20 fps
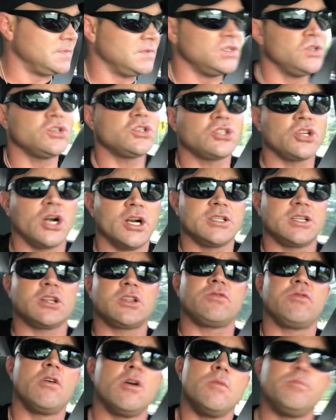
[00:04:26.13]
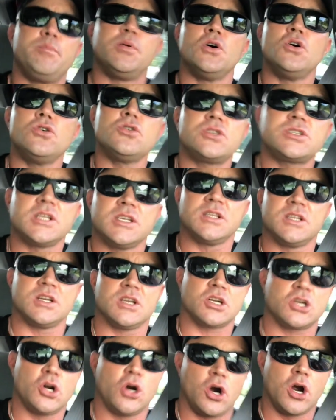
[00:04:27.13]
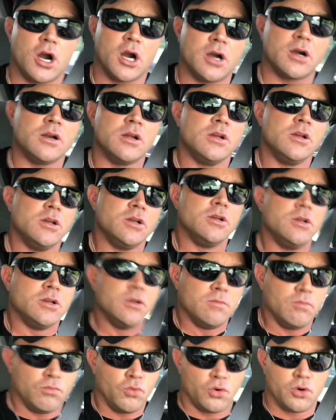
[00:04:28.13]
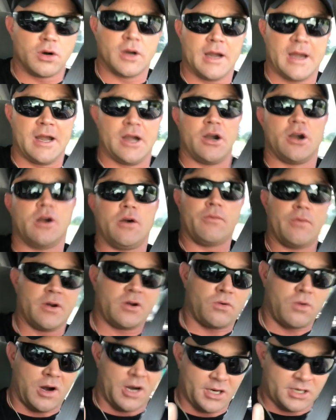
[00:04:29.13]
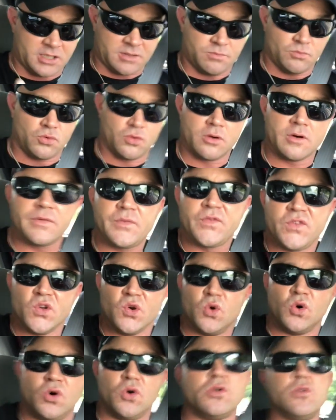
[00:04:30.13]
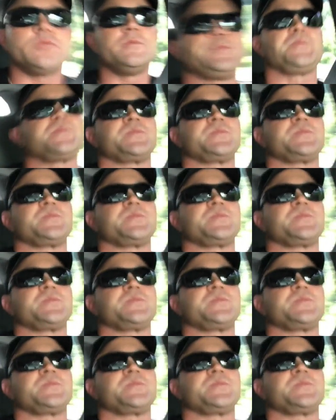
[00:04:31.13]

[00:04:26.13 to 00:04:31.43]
You start to throw boost into the car, more air requires more fuel.